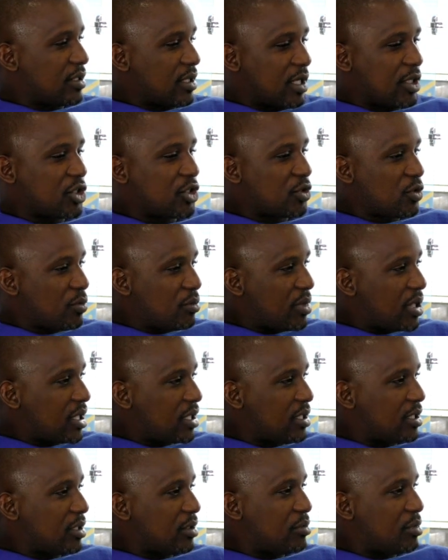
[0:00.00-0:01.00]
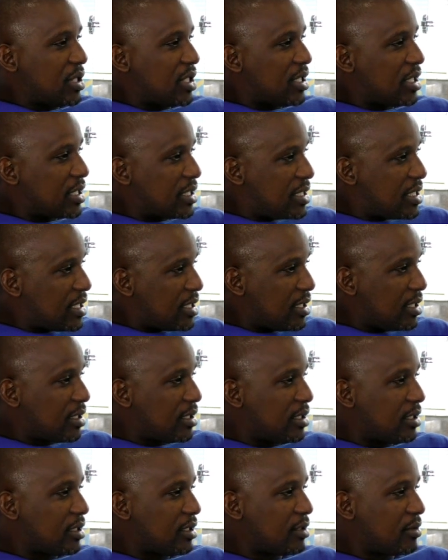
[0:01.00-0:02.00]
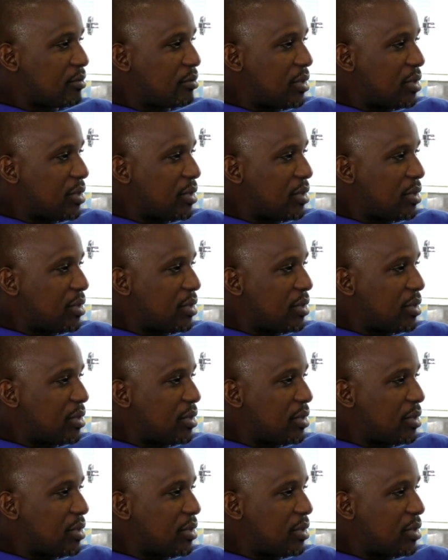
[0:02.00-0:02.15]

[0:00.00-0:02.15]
a shoemaker, being a tailor,